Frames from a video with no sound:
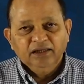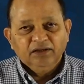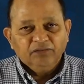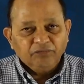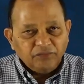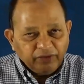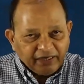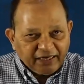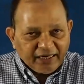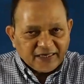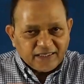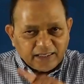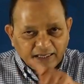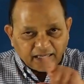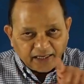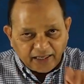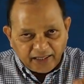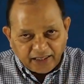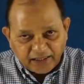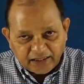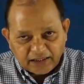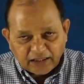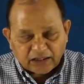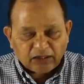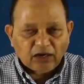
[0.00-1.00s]
we get a
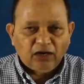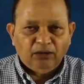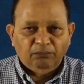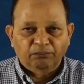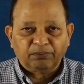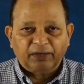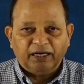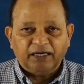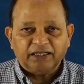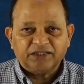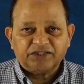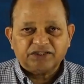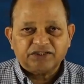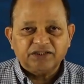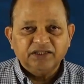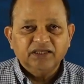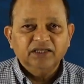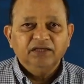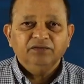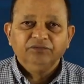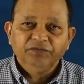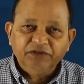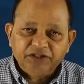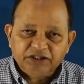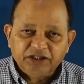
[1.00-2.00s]
ring complex
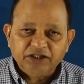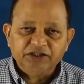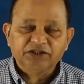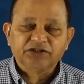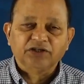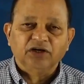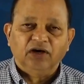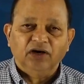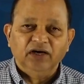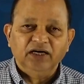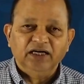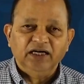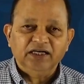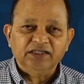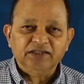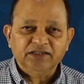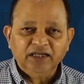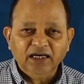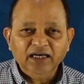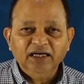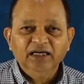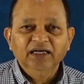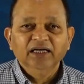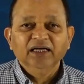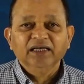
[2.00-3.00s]
which is called as
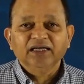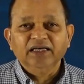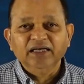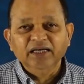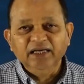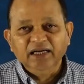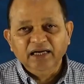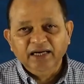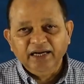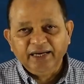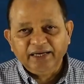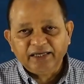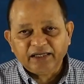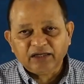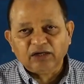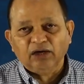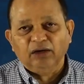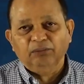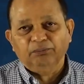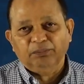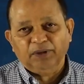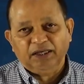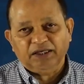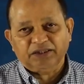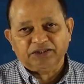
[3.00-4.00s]
the chelate
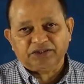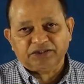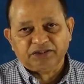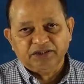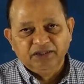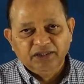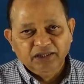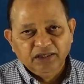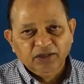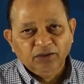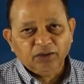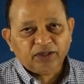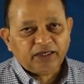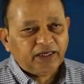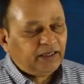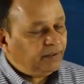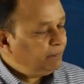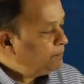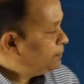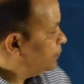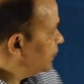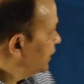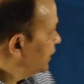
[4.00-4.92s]
complex. Okay.